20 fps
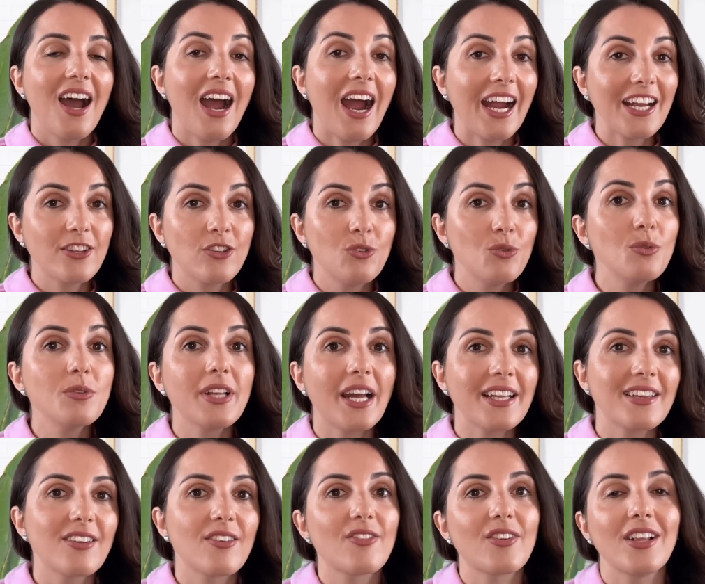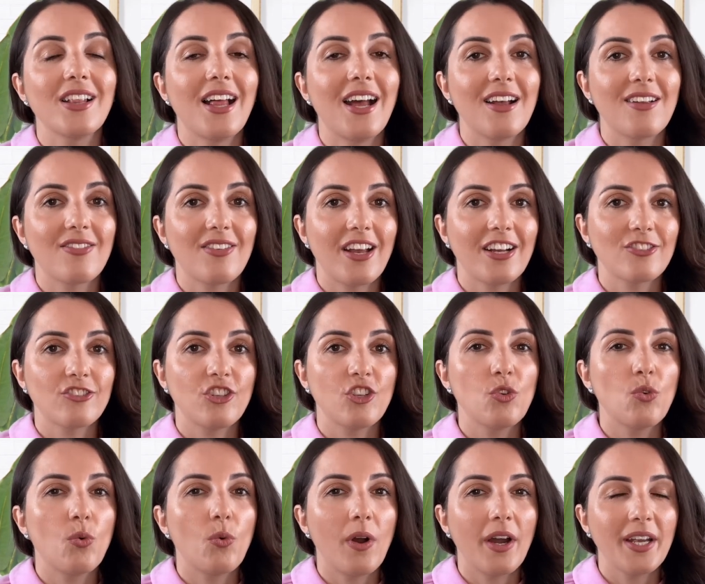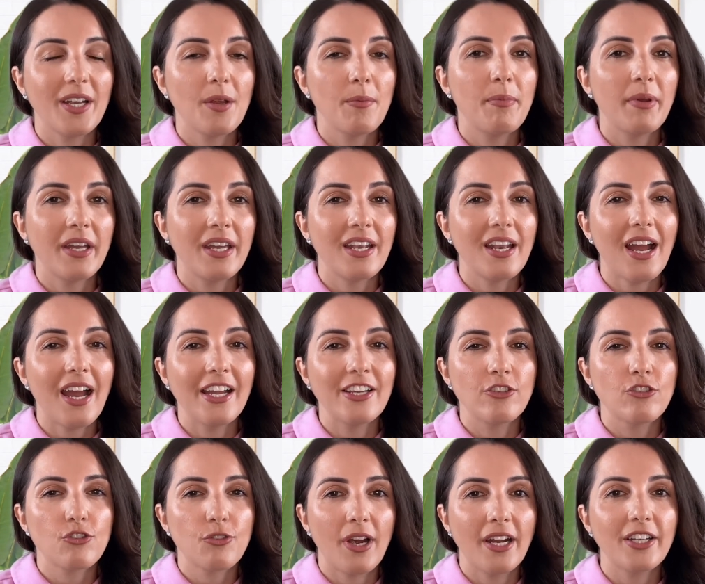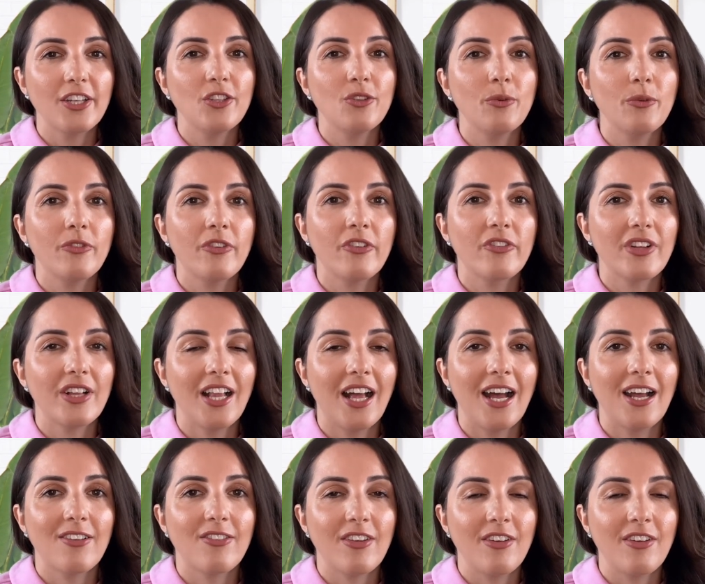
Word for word: I do like this class actually quite a bit. I try to use this class